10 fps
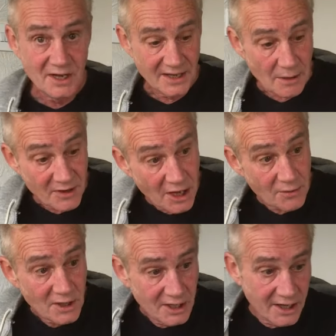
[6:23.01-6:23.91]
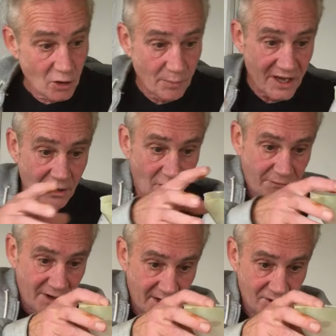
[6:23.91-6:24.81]
There we go, a little bit of
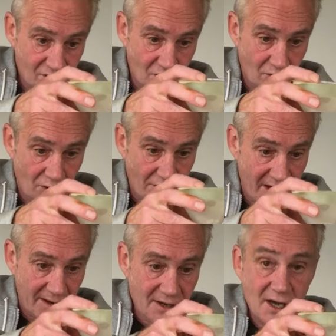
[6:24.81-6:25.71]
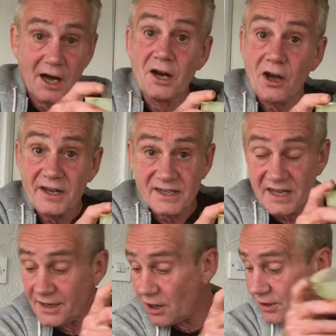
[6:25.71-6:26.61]
sugar on that, and like I
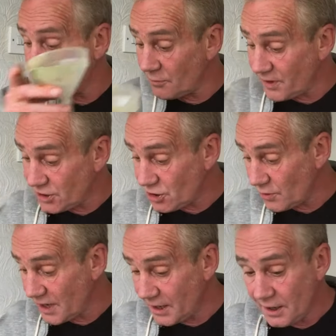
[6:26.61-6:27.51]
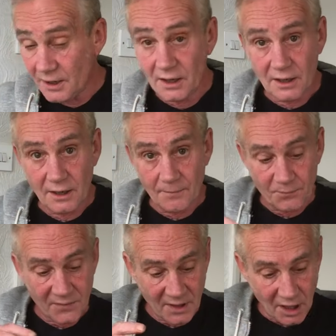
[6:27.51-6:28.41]
said, I'm going to be doing
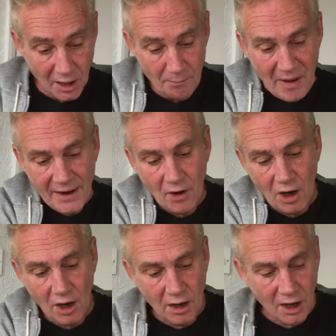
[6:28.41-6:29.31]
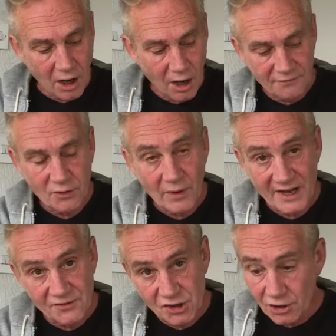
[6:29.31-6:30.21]
about half the weight
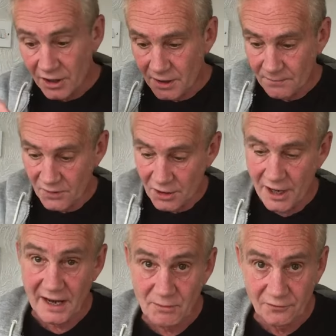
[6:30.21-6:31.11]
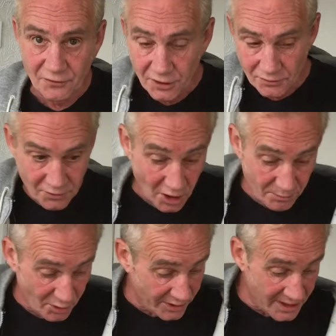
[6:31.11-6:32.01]
of sugar than I am of fruit that I'm
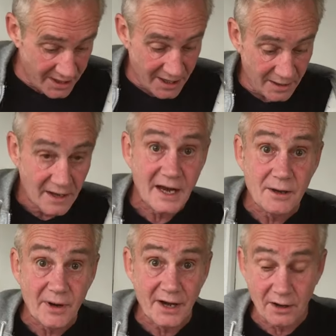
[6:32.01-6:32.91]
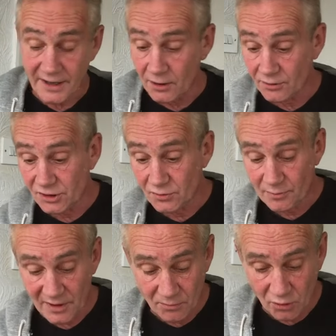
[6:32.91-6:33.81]
putting in here. Anyway, I'll get on to a
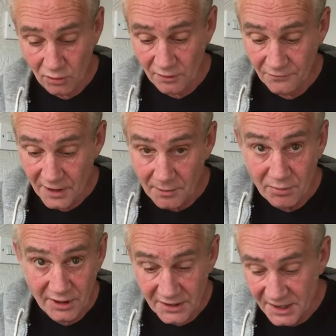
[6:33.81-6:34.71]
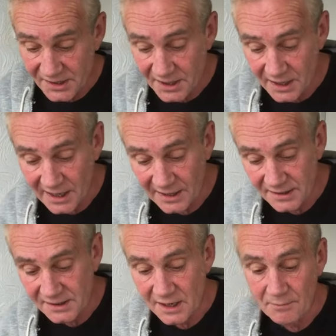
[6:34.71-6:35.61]
bit more of putting these in,
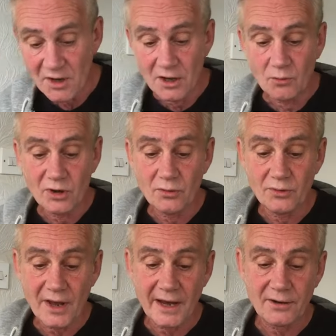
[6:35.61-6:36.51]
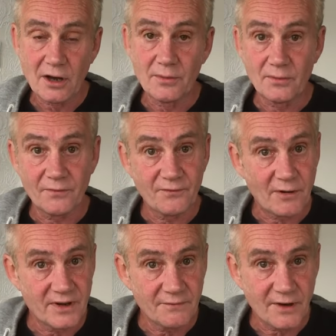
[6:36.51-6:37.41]
and we will now go
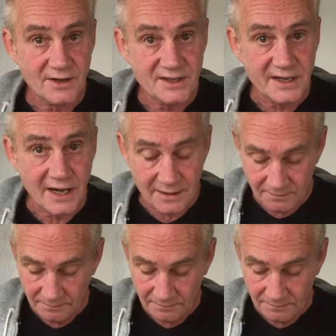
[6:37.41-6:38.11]
very fast again.